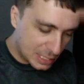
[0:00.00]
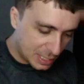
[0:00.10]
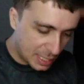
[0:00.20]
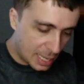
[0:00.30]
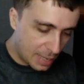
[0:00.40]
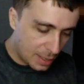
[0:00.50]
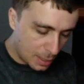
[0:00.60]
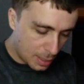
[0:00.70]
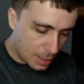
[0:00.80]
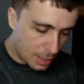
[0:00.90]
that
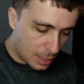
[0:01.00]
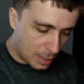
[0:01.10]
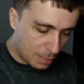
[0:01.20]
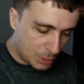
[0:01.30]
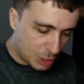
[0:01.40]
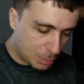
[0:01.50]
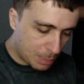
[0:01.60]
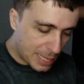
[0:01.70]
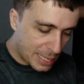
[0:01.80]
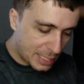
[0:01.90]
um,
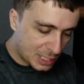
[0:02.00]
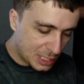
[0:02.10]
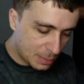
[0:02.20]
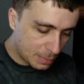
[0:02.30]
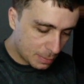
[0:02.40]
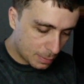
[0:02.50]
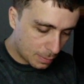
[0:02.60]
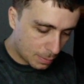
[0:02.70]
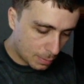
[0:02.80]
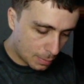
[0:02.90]
space
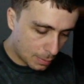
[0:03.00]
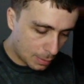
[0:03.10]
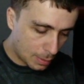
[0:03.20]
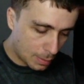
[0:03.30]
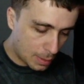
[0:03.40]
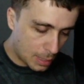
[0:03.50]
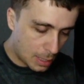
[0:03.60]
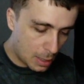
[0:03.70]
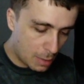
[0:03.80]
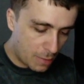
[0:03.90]

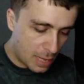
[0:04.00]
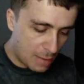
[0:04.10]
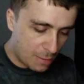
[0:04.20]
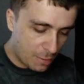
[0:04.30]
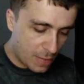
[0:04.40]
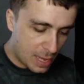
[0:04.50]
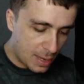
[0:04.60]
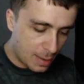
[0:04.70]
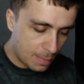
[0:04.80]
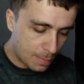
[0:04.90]
of f of
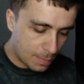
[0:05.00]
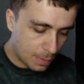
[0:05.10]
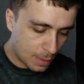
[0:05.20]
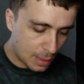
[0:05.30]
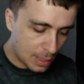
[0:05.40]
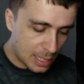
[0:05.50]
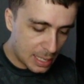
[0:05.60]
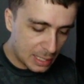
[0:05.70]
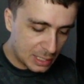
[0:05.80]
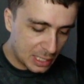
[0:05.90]
n
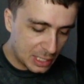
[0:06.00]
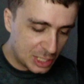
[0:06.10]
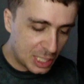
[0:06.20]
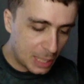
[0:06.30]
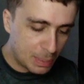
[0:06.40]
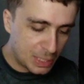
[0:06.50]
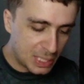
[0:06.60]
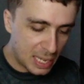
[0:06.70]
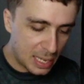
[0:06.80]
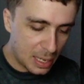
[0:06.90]
is a
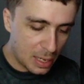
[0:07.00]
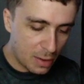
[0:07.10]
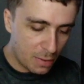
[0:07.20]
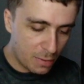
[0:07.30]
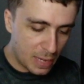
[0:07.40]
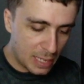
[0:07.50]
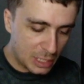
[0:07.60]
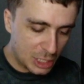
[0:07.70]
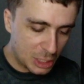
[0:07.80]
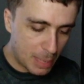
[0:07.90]
subset of n
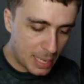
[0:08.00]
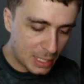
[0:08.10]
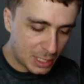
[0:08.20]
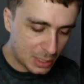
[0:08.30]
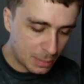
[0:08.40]
space